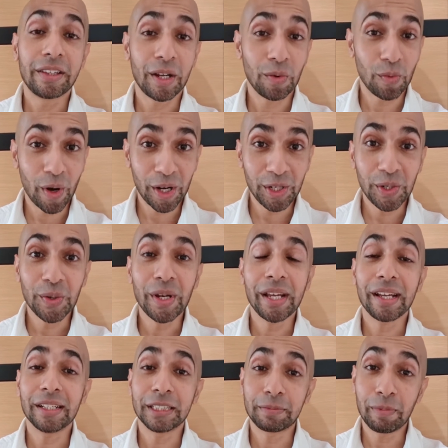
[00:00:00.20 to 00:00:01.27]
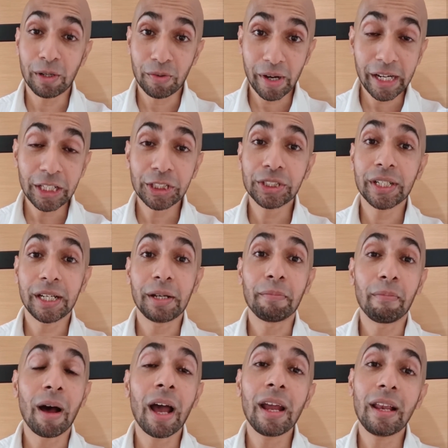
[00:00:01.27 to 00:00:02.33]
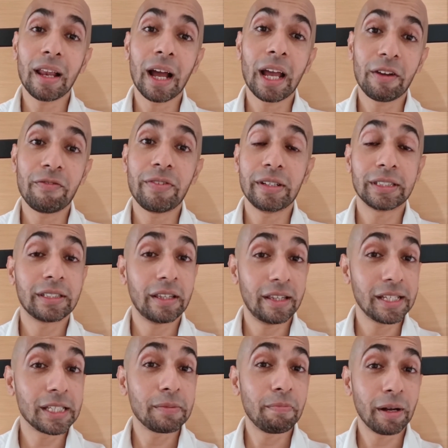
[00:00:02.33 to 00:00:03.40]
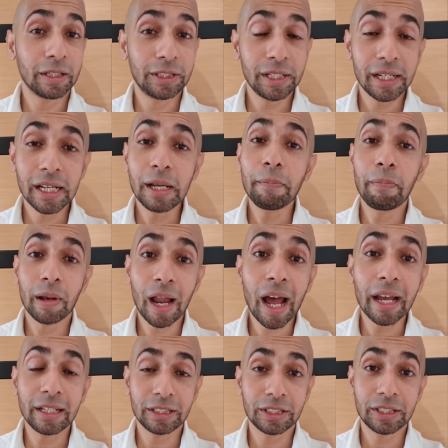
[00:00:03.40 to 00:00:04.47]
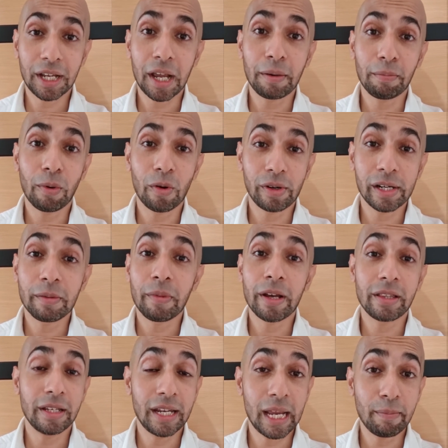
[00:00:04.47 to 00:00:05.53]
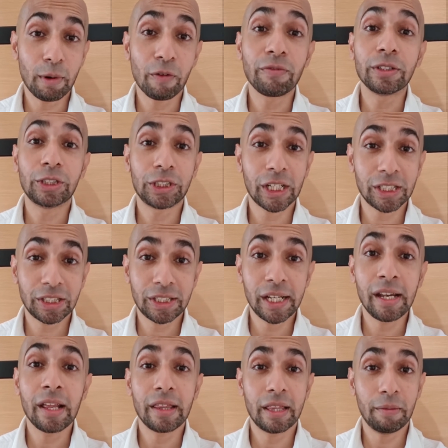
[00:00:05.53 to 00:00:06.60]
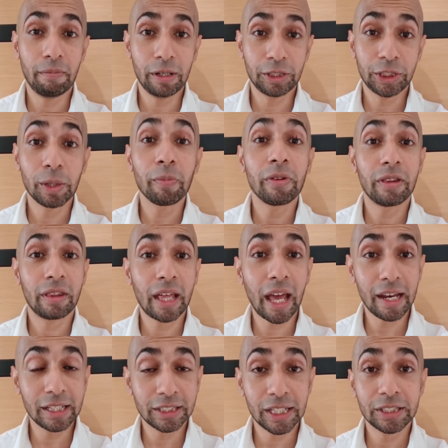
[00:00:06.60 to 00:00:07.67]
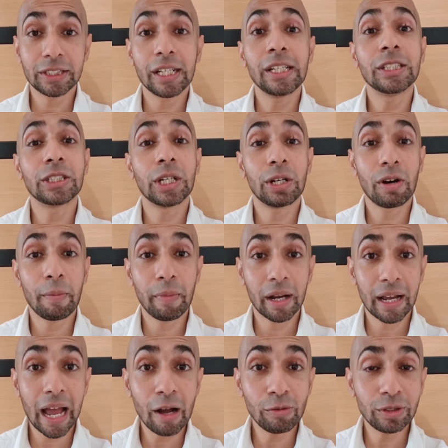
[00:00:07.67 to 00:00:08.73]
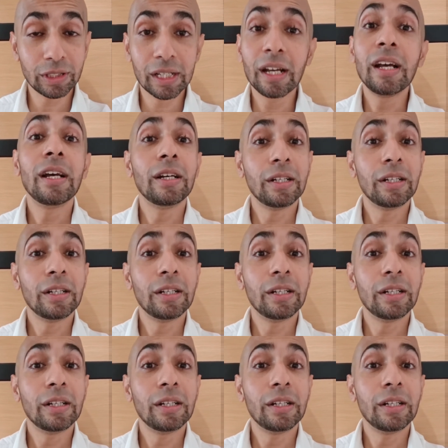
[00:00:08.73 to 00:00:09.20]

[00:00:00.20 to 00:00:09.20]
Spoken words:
that one unique inspiration in my life is this particular blind skateboarder by the name of Justin the Bishop. That is his Instagram account.